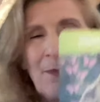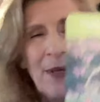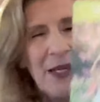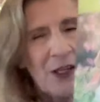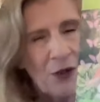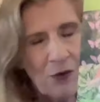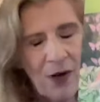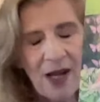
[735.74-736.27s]

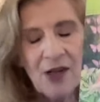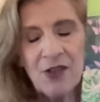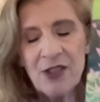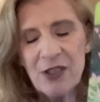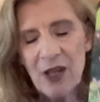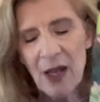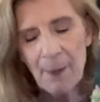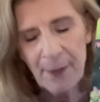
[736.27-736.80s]
Being grounded,
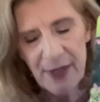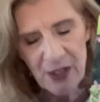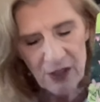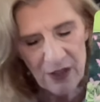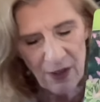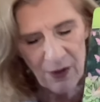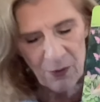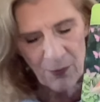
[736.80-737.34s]
being,
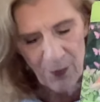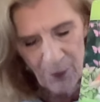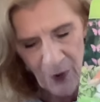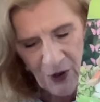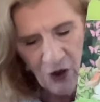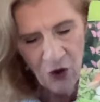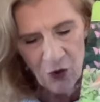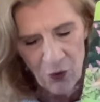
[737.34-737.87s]
and
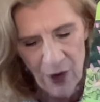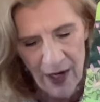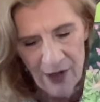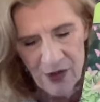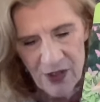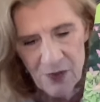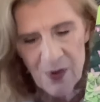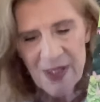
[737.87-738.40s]
when you're
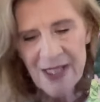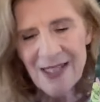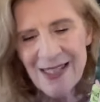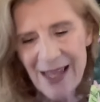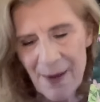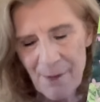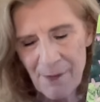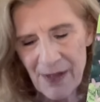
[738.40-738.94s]
grounded, what does
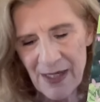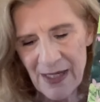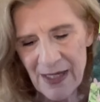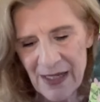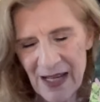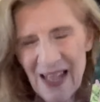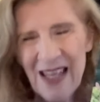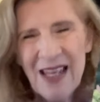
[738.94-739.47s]
that
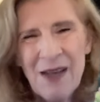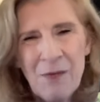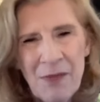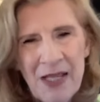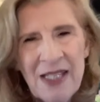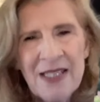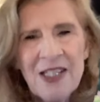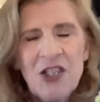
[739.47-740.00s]
mean? It
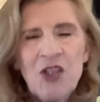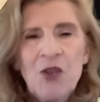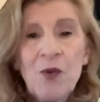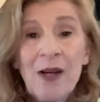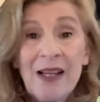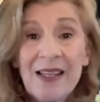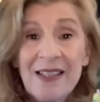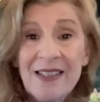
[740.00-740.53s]
means that you
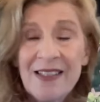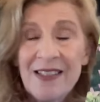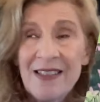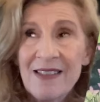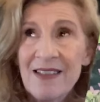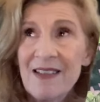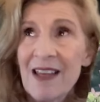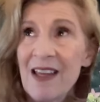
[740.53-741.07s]
are
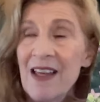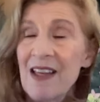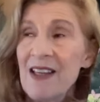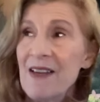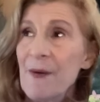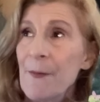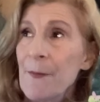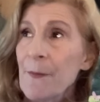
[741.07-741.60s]

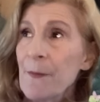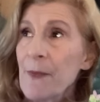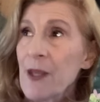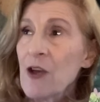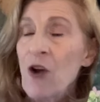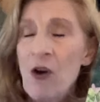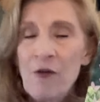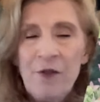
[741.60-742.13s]

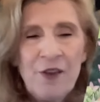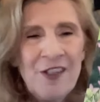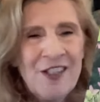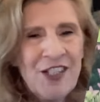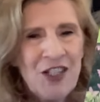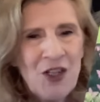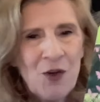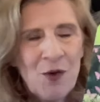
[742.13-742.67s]

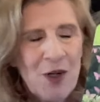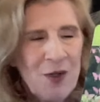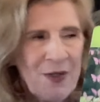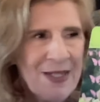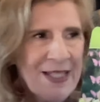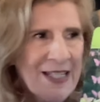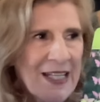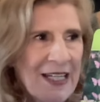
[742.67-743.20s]
confident in your own
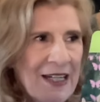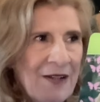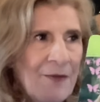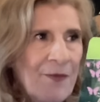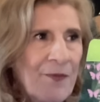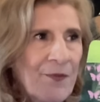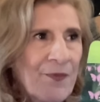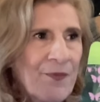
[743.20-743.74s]

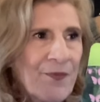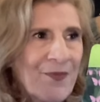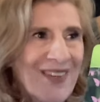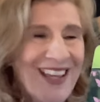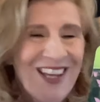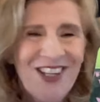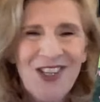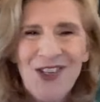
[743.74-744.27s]
skin.
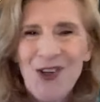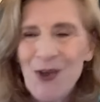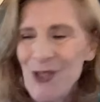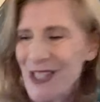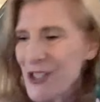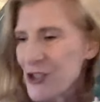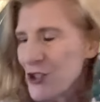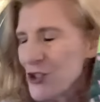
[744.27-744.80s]
You're
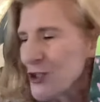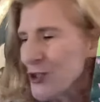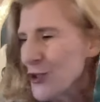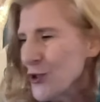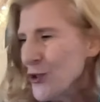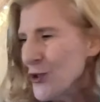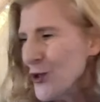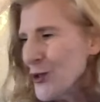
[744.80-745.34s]
not,
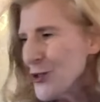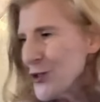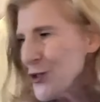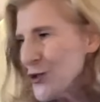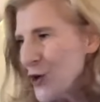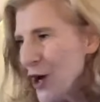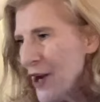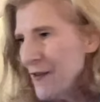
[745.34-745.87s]
you're not
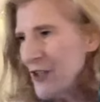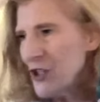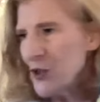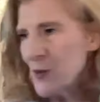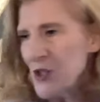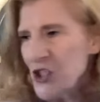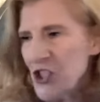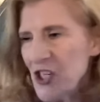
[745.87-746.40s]
striving
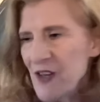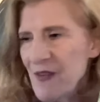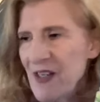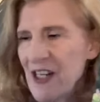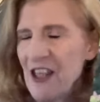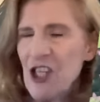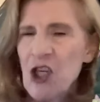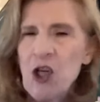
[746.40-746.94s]
to achieve
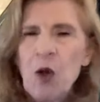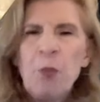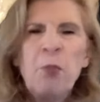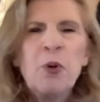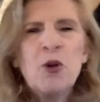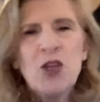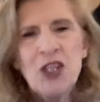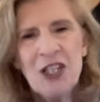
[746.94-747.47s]
anything. You're not
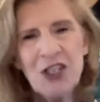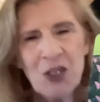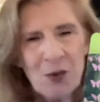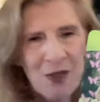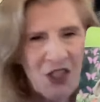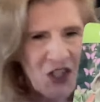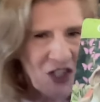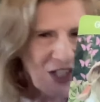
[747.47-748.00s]
pushing to
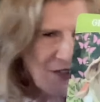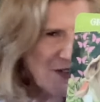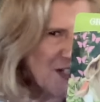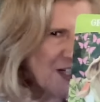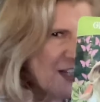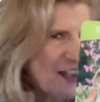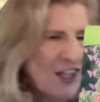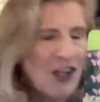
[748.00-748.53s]
achieve
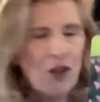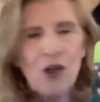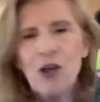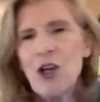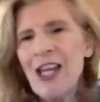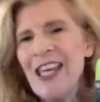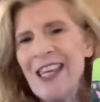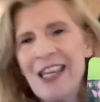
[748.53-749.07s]
anything. You're
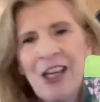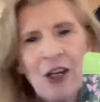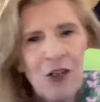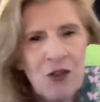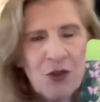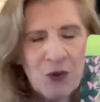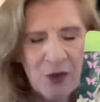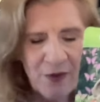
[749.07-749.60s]
not ego
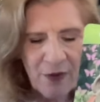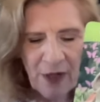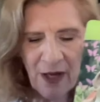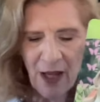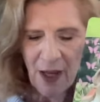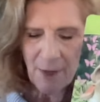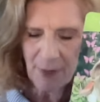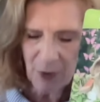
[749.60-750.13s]
driven,
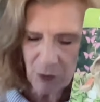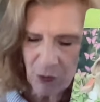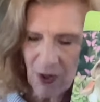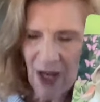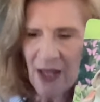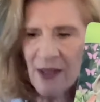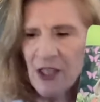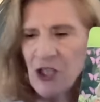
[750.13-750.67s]
but
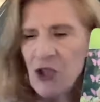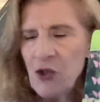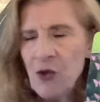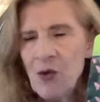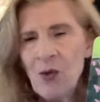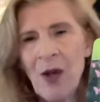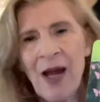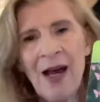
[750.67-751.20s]
rather
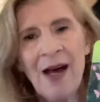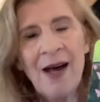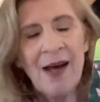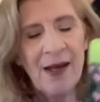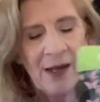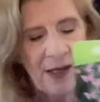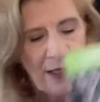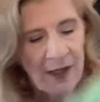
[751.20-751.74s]
you
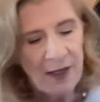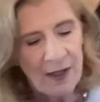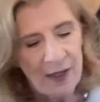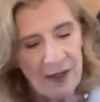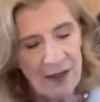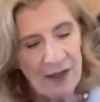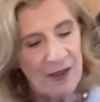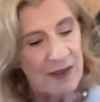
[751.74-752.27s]
are
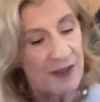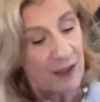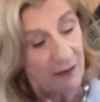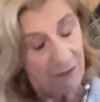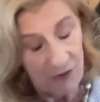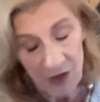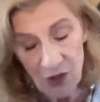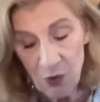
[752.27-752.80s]

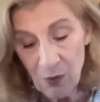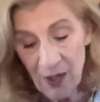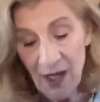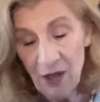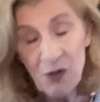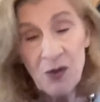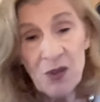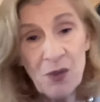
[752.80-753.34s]
you are
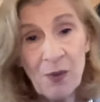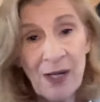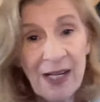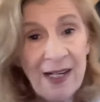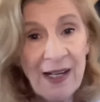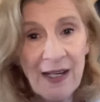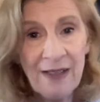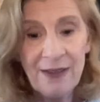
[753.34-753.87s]
who you
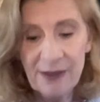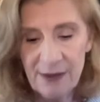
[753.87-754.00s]
are